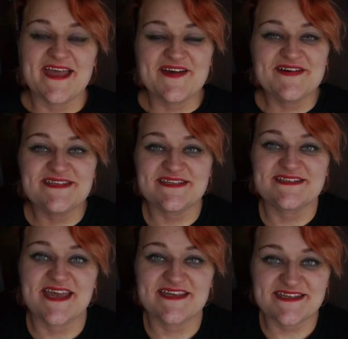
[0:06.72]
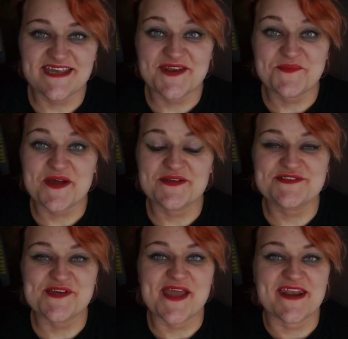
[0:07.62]
Hey guys, it's Katie and welcome
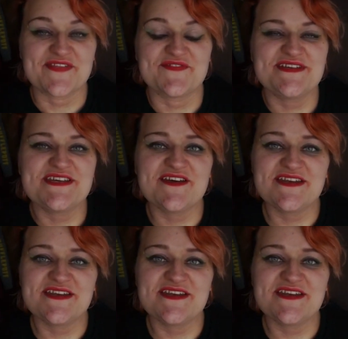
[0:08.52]
to another video,